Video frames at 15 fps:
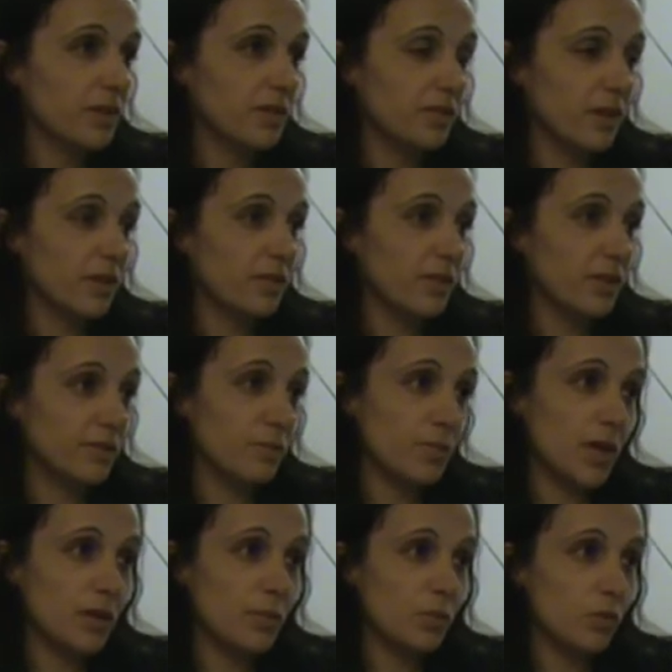So there's
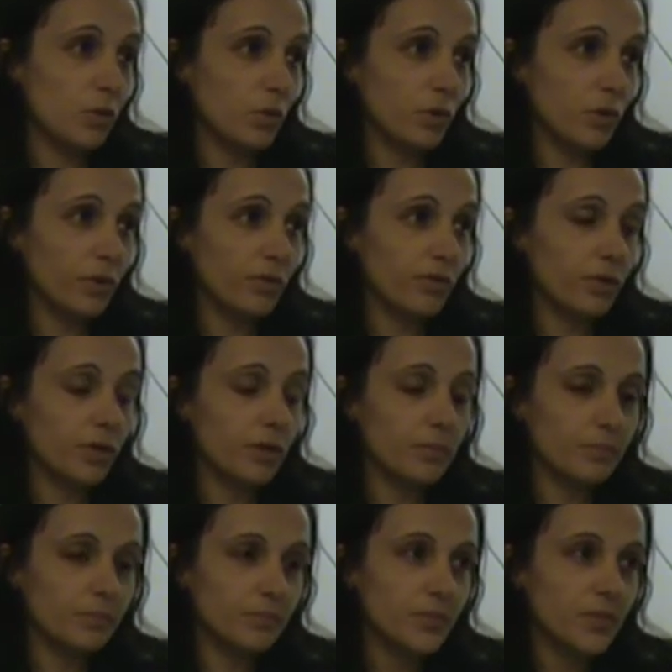many more of
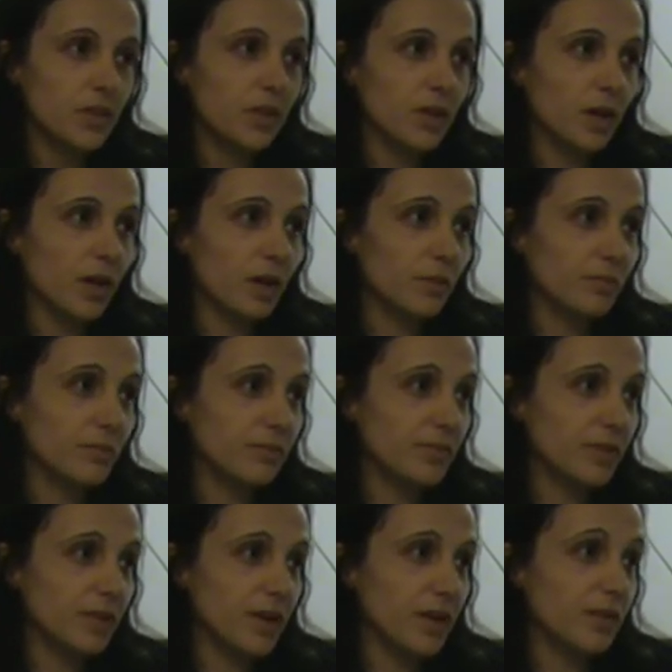them,
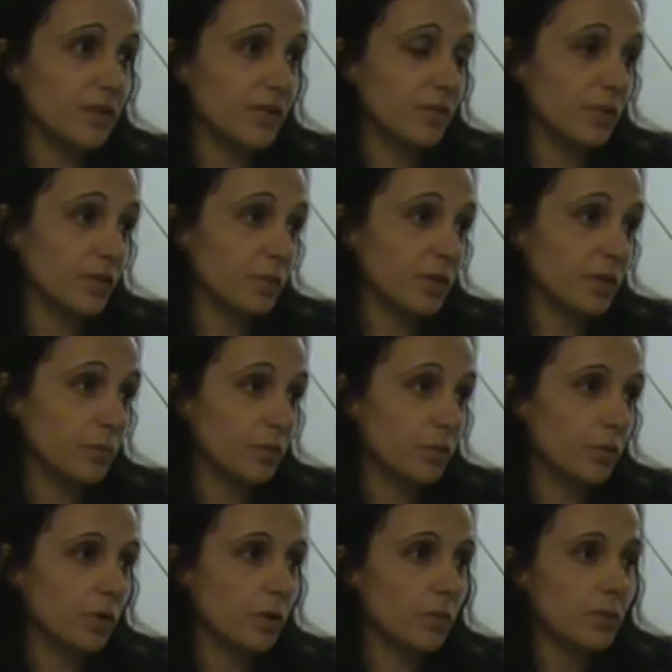and there's a much bigger
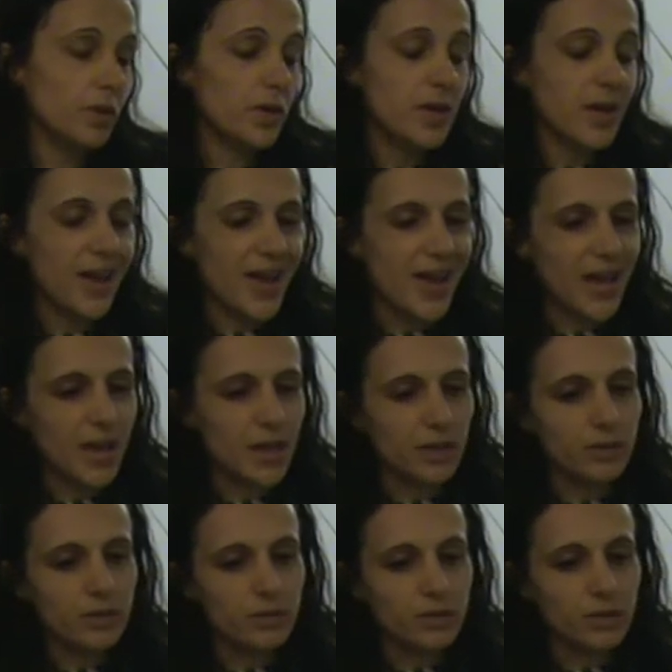problem.
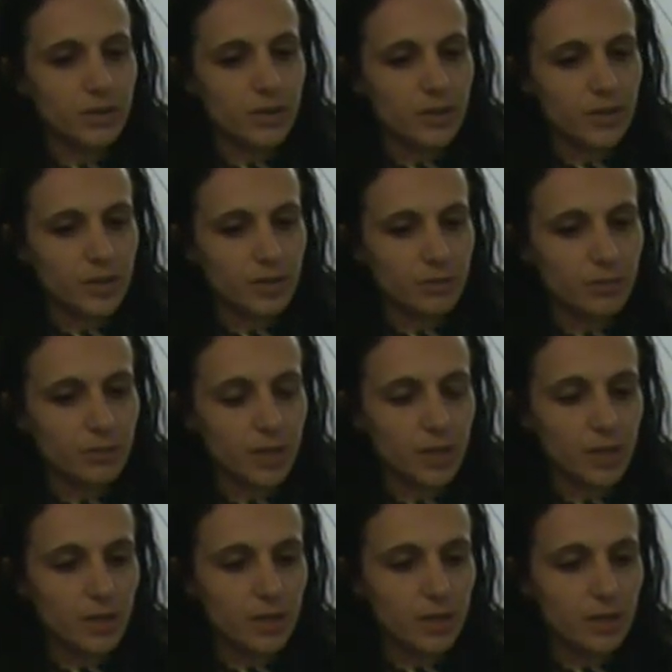And it
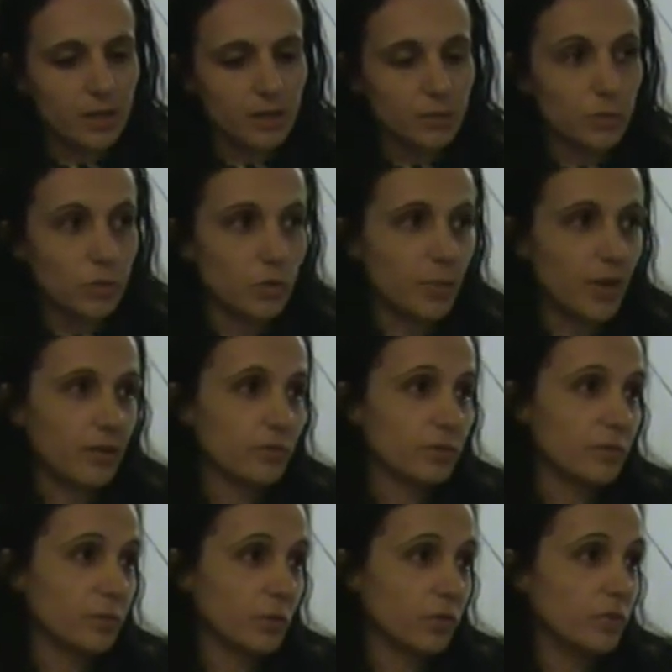really is more about
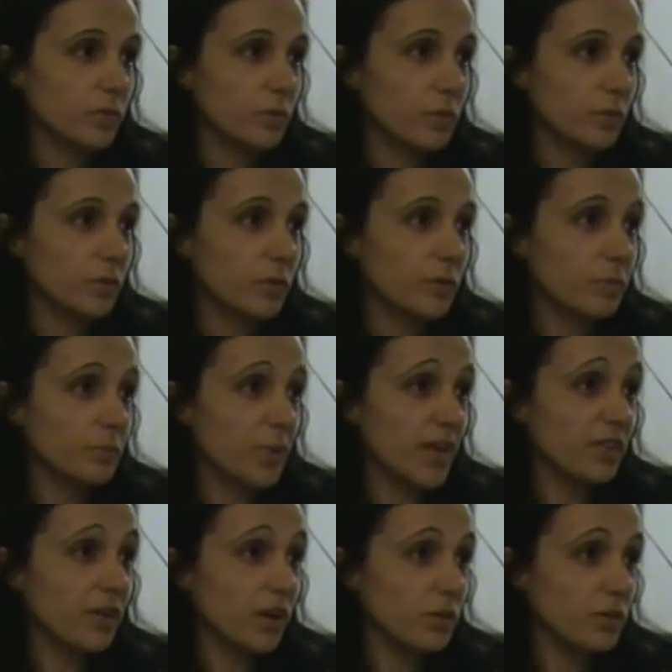responsible
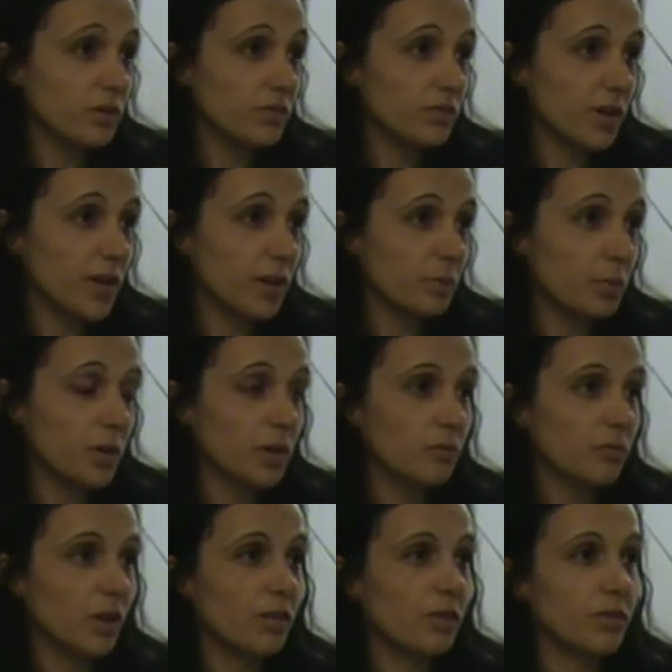pet ownership
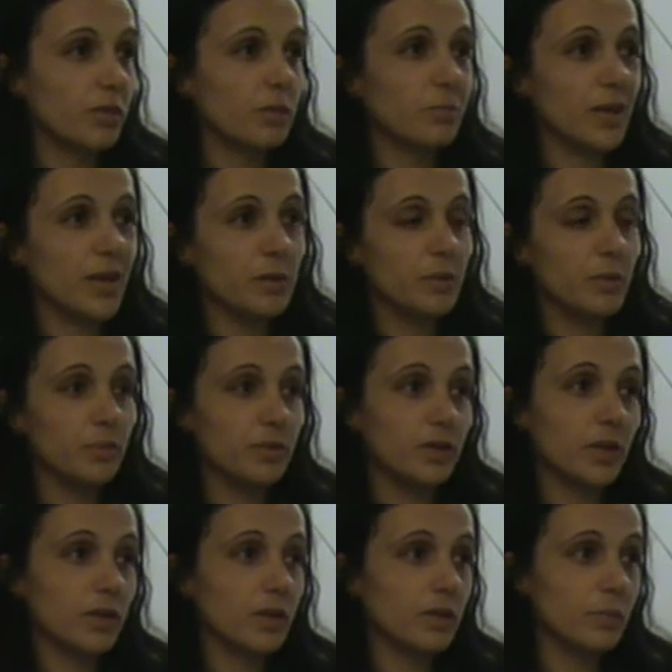rather than blaming
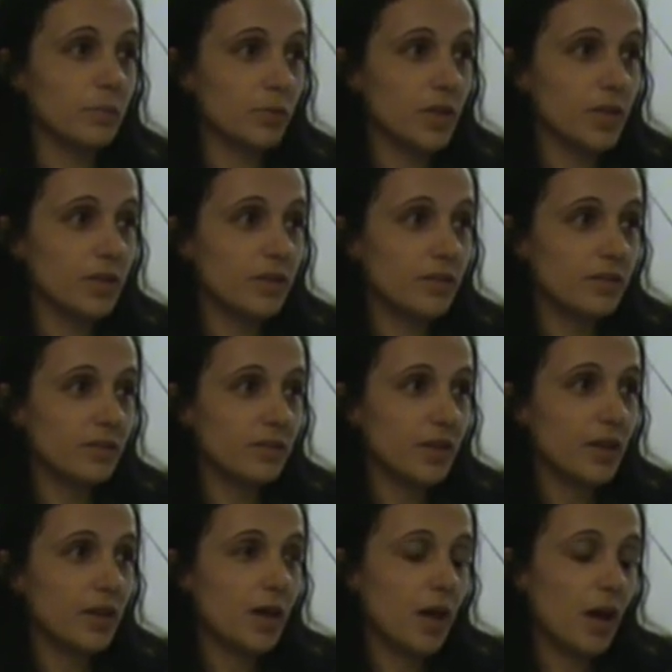particular breeds.